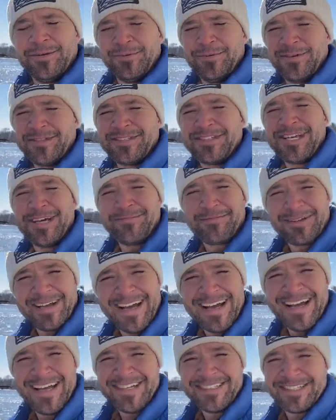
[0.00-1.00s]
What's up
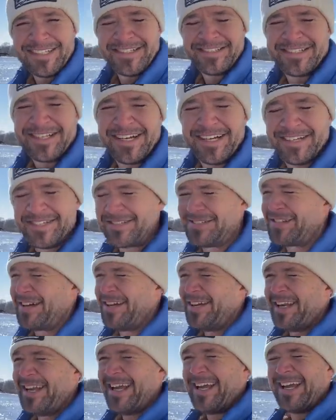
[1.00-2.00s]
guys? It's uh,
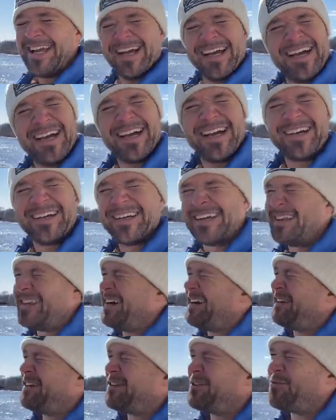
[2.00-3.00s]
Sunday,
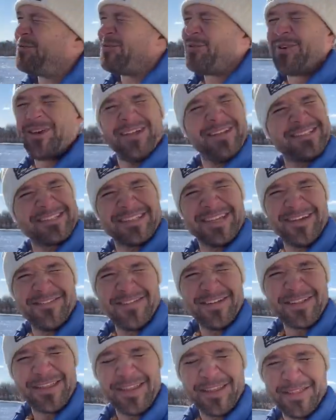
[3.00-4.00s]
the
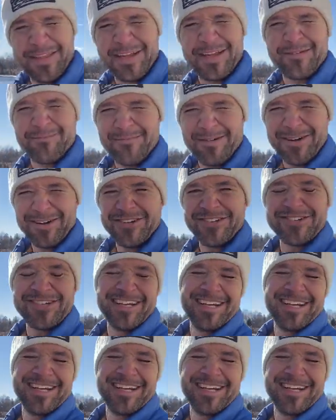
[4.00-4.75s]
27th, I think, of March.